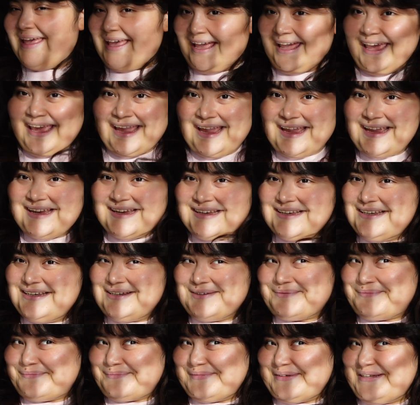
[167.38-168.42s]
Hey,
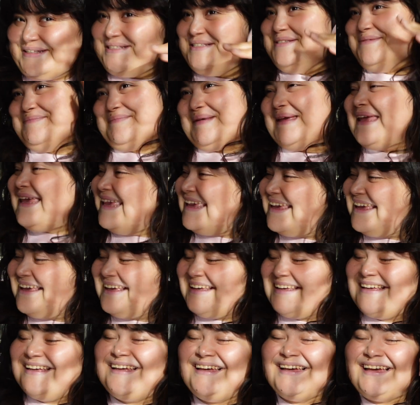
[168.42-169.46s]
it's me.
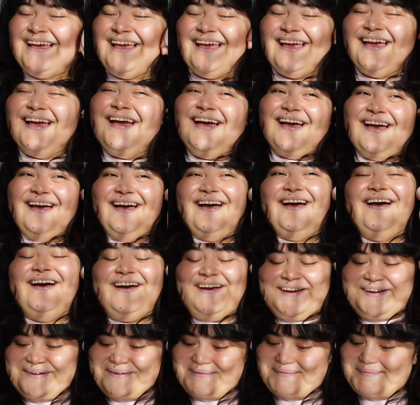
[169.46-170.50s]

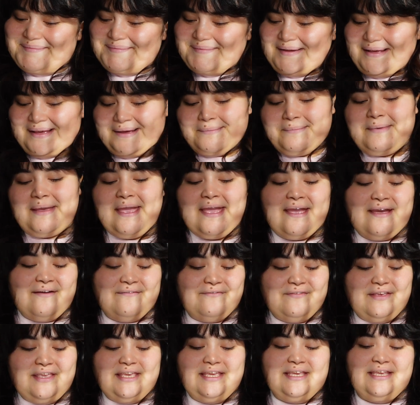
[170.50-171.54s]
I'm
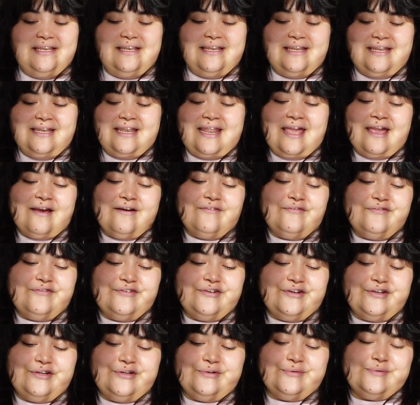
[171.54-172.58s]
having an
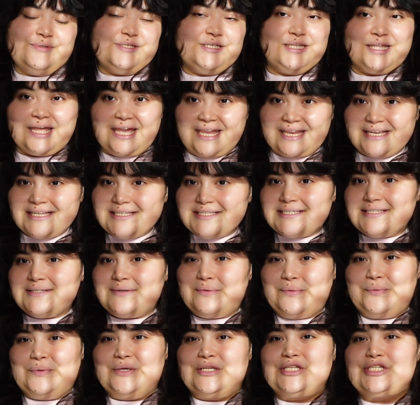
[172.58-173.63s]
afternoon delight,
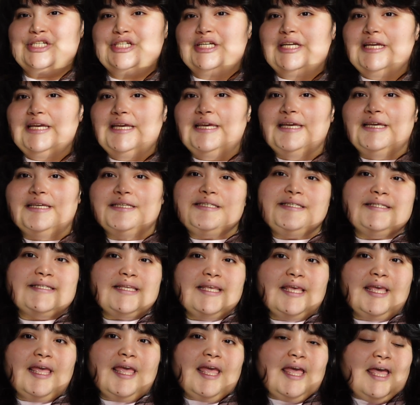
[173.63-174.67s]
which is
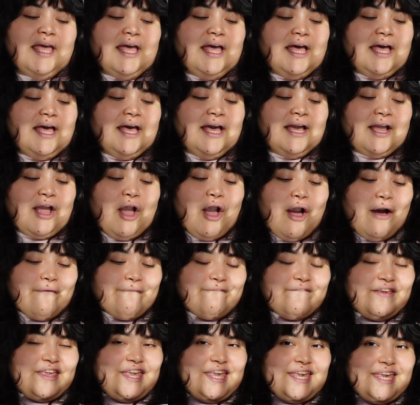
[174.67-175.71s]
a
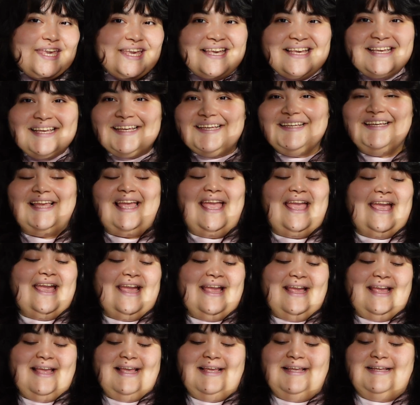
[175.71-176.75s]
coffee,
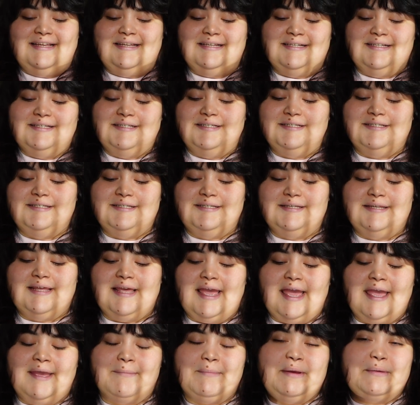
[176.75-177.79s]
and
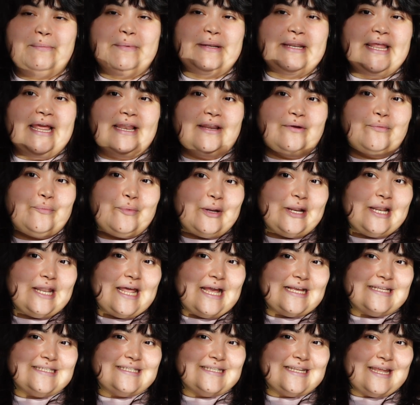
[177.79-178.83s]
I made banana bread
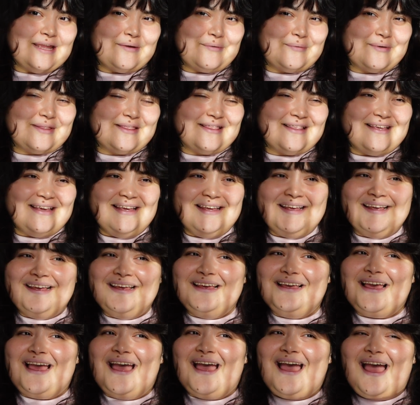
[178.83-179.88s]
last night with,
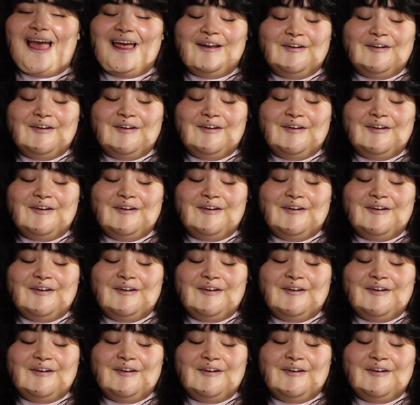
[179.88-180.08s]
I